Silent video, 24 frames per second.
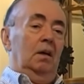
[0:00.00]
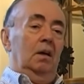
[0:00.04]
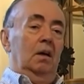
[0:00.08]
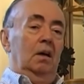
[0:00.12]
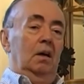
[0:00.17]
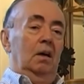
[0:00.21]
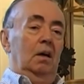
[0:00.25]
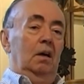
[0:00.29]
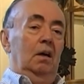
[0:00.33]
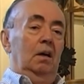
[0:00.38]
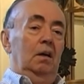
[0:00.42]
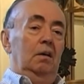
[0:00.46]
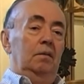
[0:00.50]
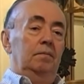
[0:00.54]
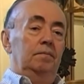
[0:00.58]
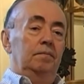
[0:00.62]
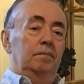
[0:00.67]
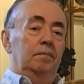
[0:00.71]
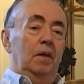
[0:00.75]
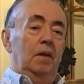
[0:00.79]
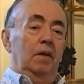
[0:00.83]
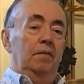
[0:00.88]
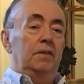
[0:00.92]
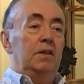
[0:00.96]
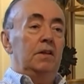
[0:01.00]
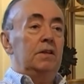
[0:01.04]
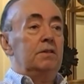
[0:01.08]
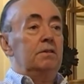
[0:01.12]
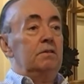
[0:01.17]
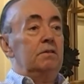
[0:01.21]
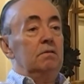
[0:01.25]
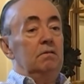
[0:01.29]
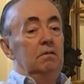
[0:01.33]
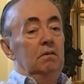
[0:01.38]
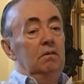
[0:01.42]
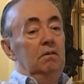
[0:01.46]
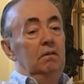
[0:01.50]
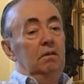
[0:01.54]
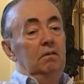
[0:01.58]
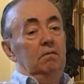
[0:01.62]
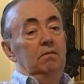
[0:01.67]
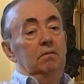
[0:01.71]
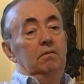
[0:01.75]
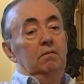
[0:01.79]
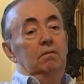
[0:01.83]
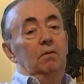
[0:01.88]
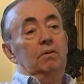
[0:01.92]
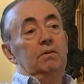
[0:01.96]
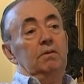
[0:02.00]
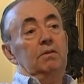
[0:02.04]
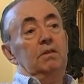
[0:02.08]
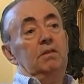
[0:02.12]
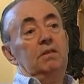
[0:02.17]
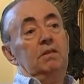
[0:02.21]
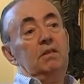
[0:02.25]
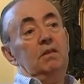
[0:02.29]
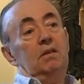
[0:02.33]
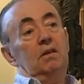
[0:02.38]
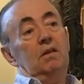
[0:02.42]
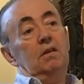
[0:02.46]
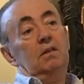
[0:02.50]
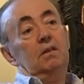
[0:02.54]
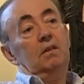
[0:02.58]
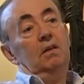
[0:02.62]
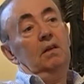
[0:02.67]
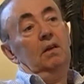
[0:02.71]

And this was the start